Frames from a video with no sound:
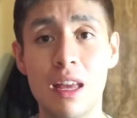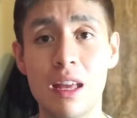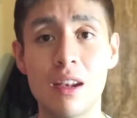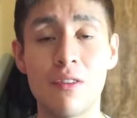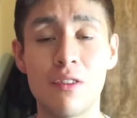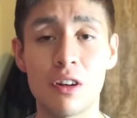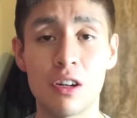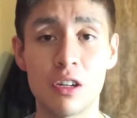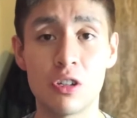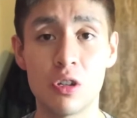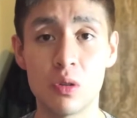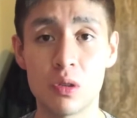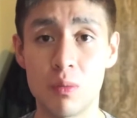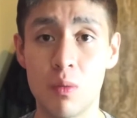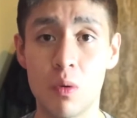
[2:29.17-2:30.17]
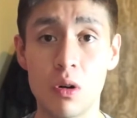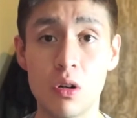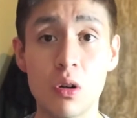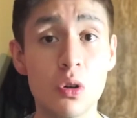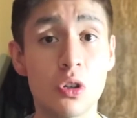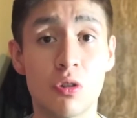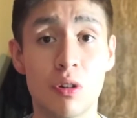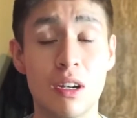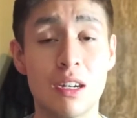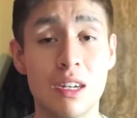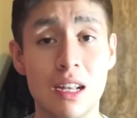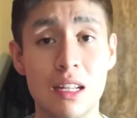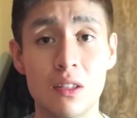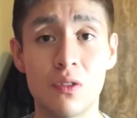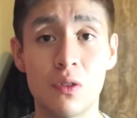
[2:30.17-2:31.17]
And if you're gonna choose a more nutrient
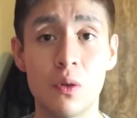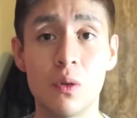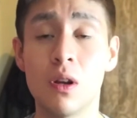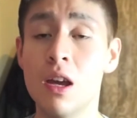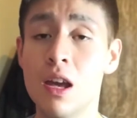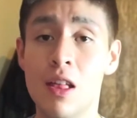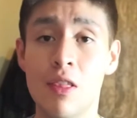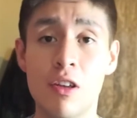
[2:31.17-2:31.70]
dense food,